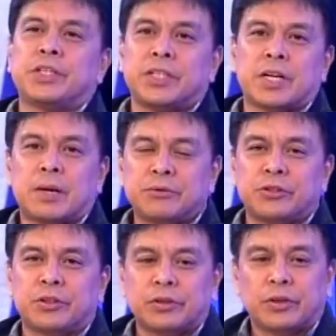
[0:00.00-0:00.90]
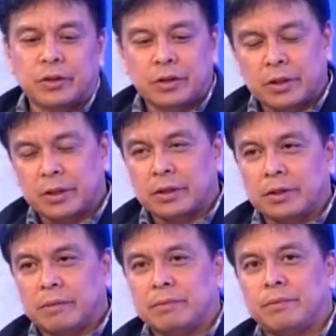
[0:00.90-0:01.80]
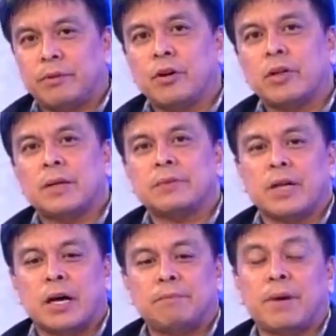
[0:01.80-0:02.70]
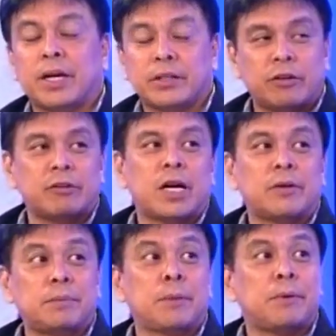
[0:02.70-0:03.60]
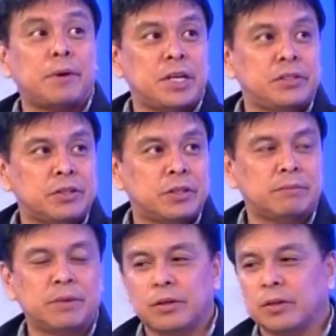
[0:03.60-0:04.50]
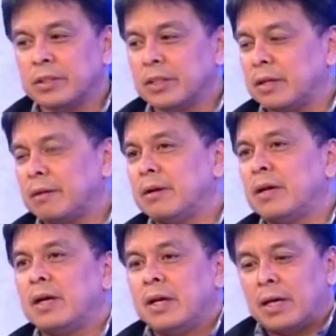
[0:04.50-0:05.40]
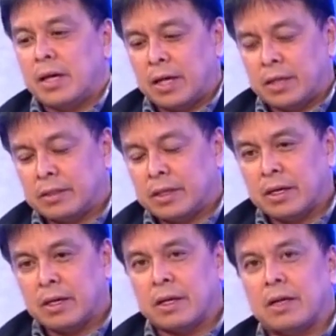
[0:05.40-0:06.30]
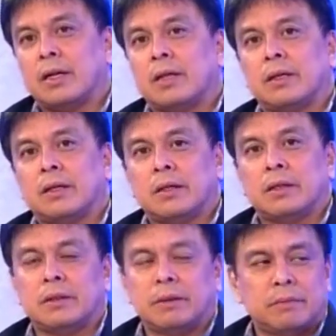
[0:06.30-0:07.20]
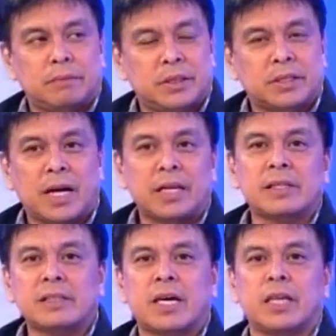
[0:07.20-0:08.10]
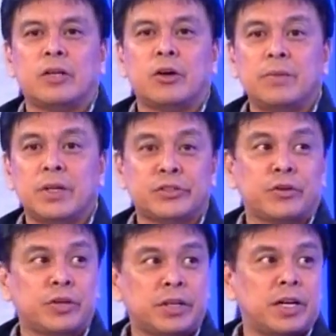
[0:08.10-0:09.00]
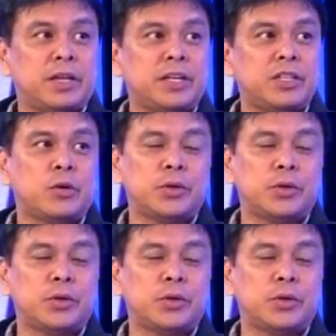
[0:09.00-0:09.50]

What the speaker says: interruption or programs are part of our preparation because, as Ms. Anna said, there will be a stronger El Nino